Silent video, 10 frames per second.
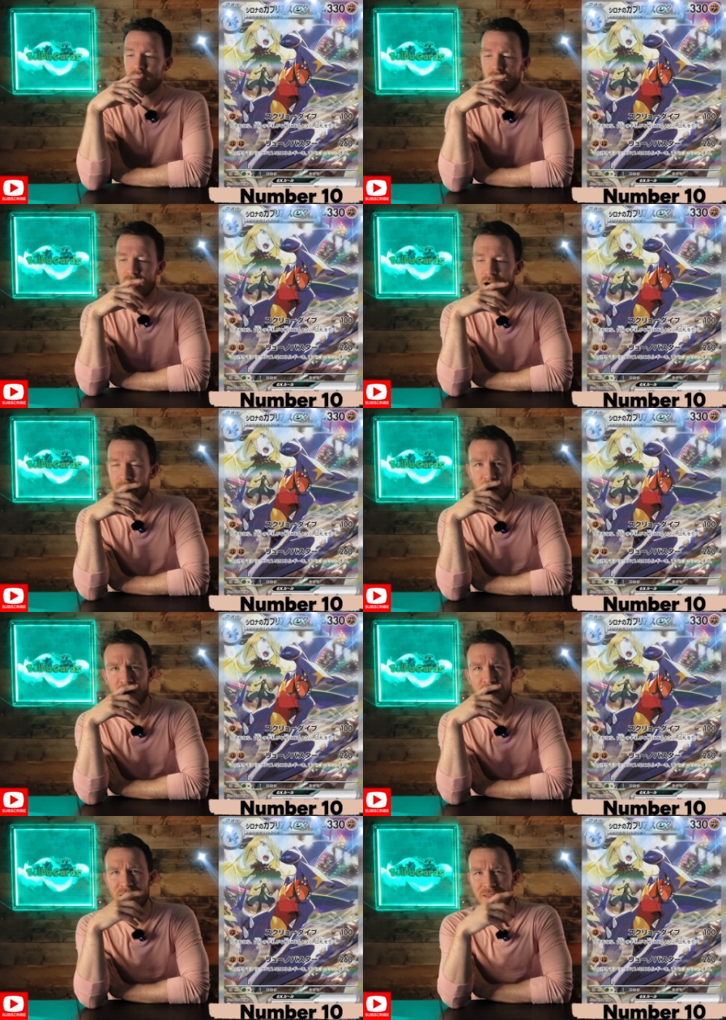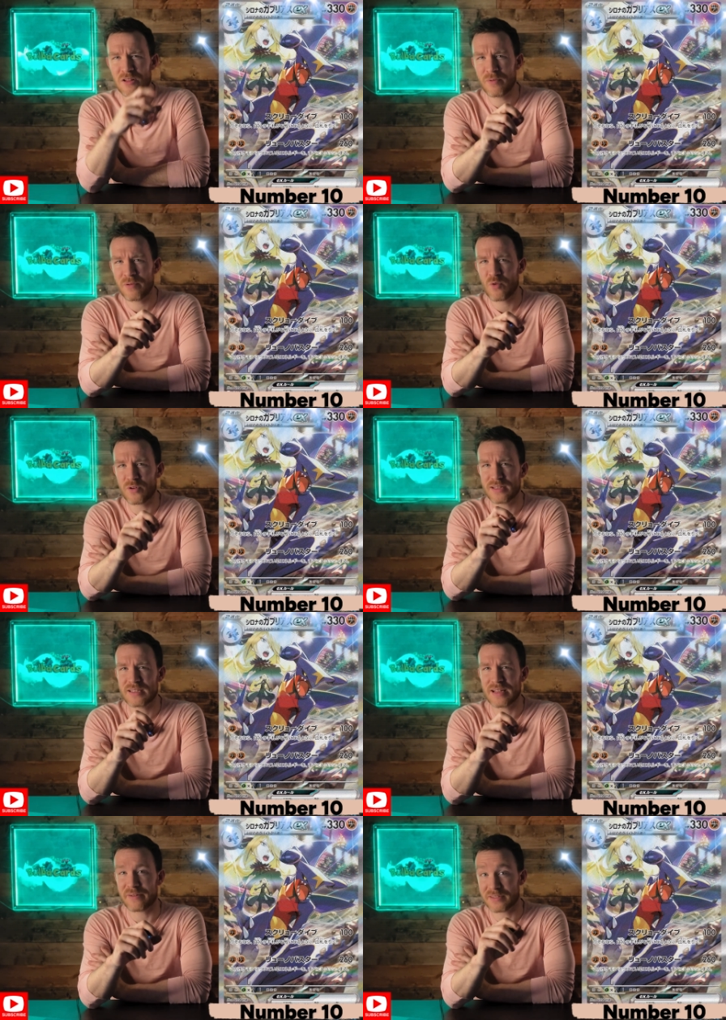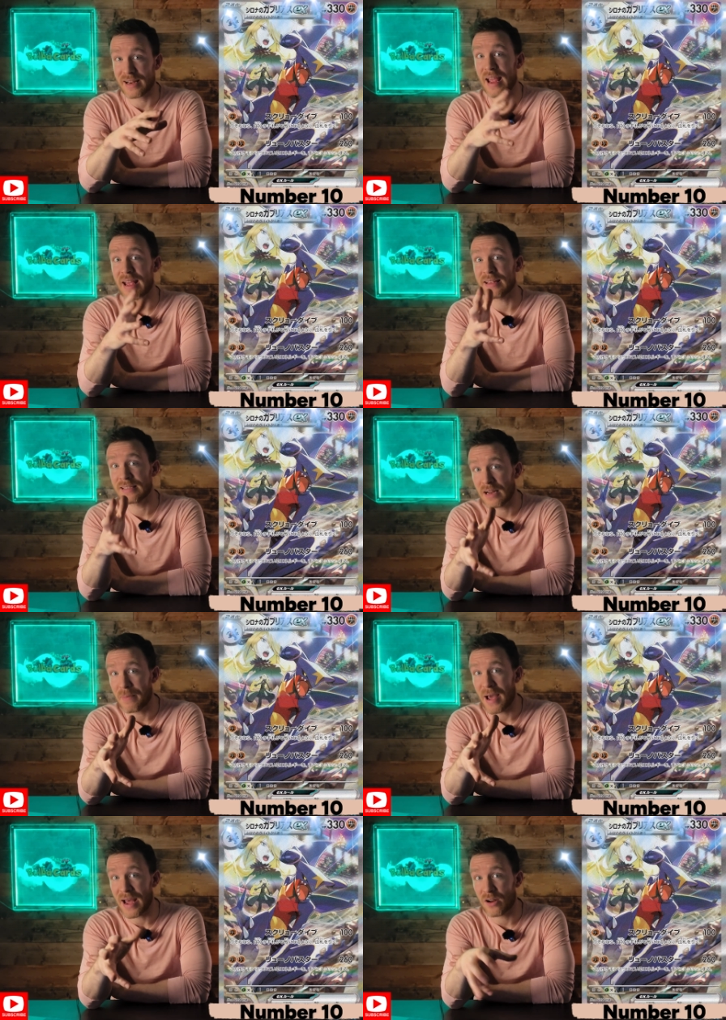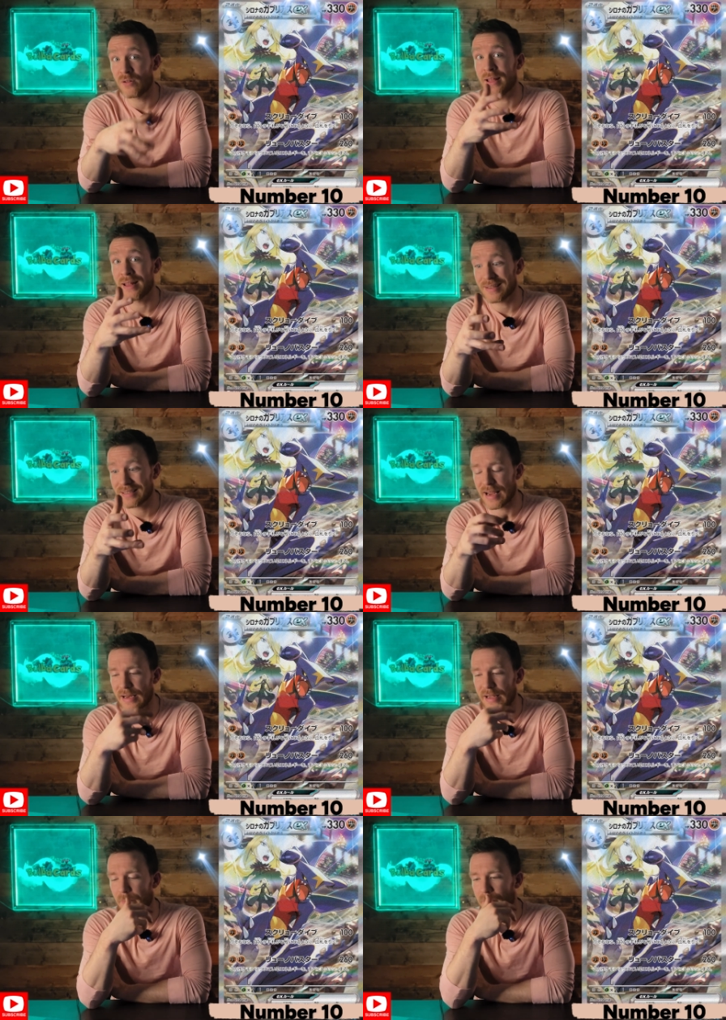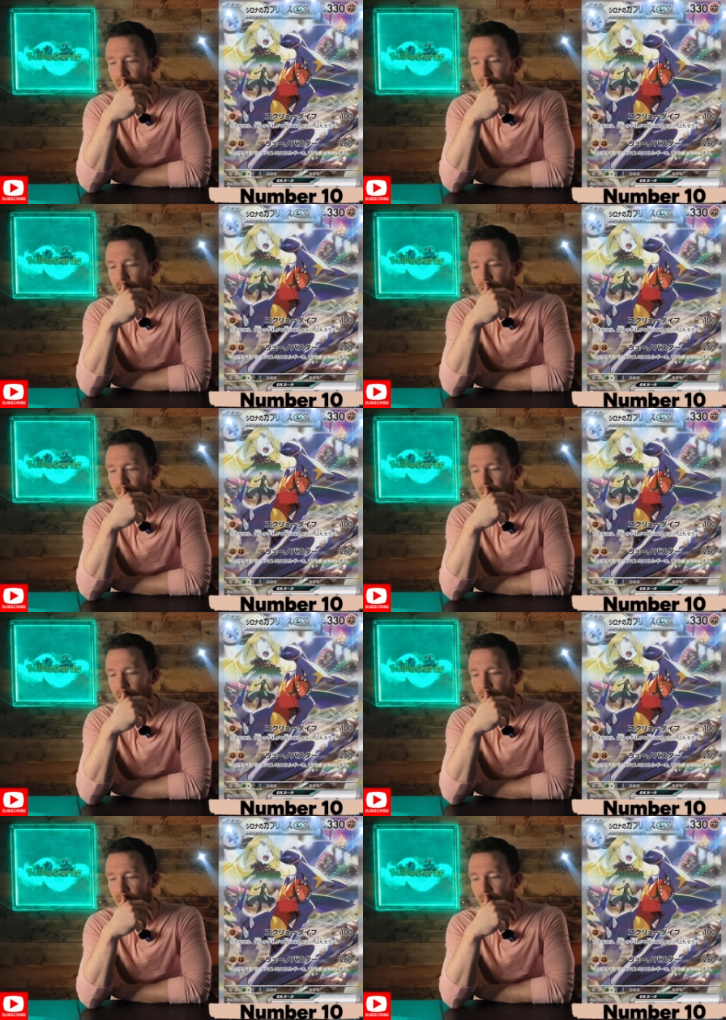That would have been a little bit more distinct of saying, hey, he's in a battle in a stadium.